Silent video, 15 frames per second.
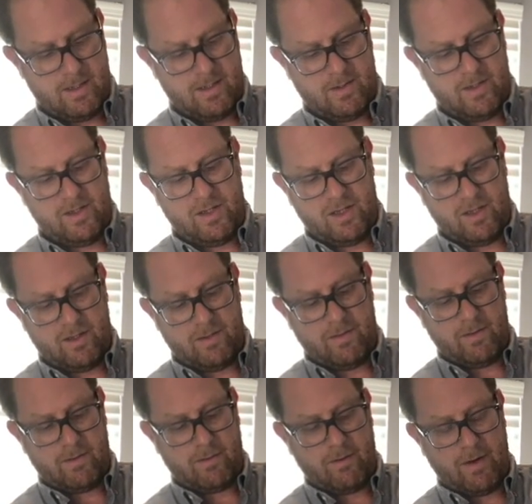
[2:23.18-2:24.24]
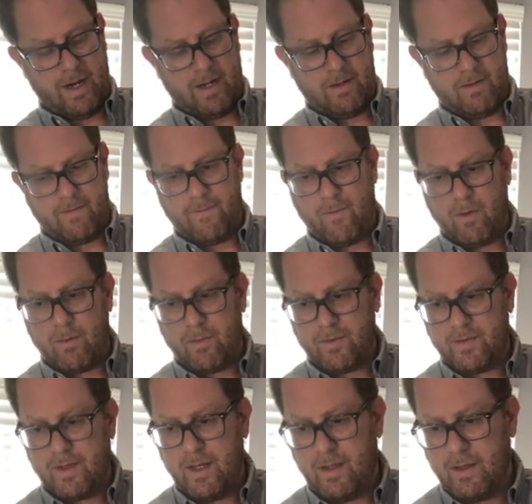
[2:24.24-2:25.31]
This is a great affordable
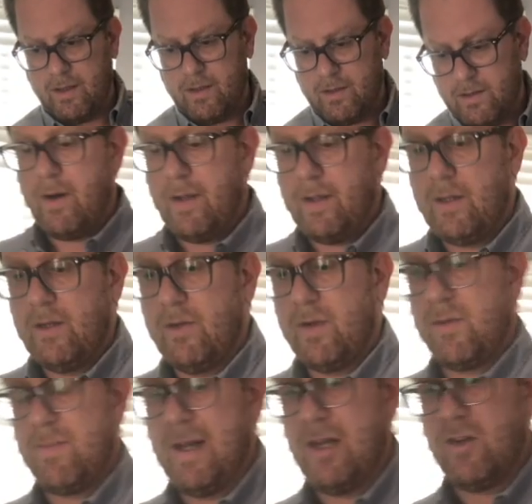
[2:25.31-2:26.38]
tequila. You can do a splash